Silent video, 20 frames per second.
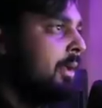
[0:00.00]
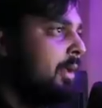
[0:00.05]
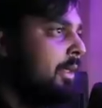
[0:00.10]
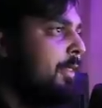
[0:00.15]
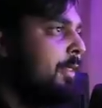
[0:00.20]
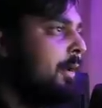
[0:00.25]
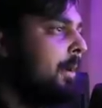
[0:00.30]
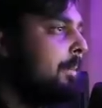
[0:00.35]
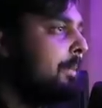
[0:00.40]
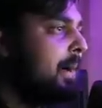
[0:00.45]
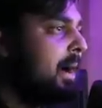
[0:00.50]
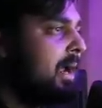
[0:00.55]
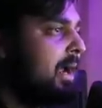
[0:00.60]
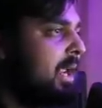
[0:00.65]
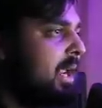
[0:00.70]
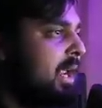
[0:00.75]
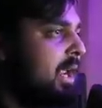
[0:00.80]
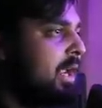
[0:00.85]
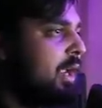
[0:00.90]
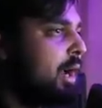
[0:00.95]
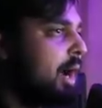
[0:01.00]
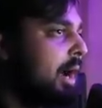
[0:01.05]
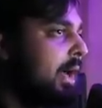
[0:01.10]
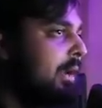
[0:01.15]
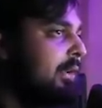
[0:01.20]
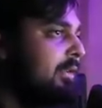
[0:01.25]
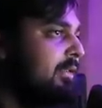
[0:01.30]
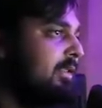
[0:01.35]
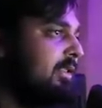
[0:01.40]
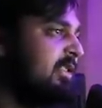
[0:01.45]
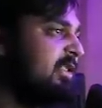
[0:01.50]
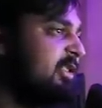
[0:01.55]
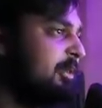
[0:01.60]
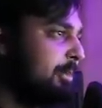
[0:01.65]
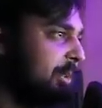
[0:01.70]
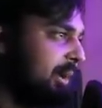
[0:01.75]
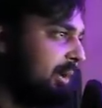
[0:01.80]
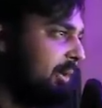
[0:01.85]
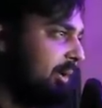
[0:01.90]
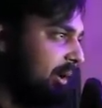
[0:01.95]
The Money Goddess
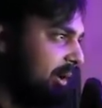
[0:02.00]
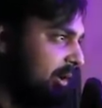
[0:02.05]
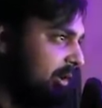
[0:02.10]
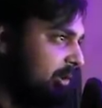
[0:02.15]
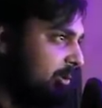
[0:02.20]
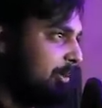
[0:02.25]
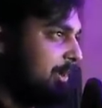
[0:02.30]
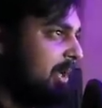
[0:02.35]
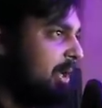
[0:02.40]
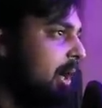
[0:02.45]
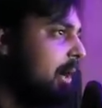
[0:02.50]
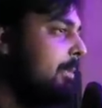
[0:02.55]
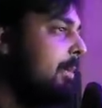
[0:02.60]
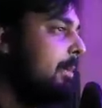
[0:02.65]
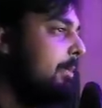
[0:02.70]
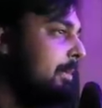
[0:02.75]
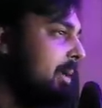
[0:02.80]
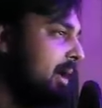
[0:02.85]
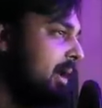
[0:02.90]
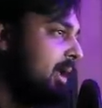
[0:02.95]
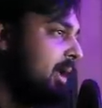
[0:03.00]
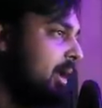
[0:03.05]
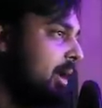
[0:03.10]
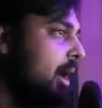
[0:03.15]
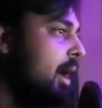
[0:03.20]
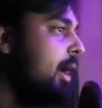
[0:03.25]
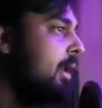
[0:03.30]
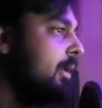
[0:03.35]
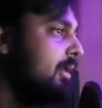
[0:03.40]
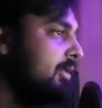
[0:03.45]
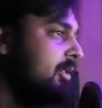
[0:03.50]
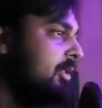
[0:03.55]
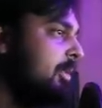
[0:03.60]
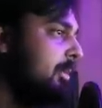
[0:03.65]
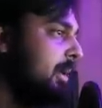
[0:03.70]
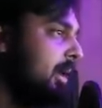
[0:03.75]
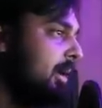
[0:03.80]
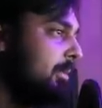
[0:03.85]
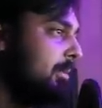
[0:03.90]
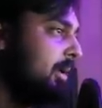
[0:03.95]
Experience. Become a money goddess and
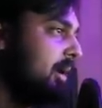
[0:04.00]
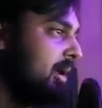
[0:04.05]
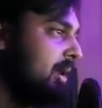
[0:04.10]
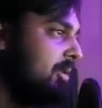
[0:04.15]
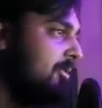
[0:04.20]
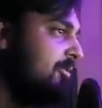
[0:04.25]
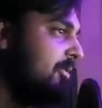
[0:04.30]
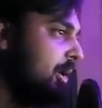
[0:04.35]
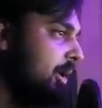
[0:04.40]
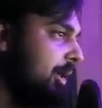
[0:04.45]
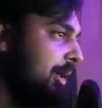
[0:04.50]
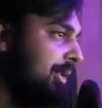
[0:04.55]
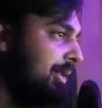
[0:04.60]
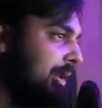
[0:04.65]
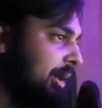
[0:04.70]
make money fall in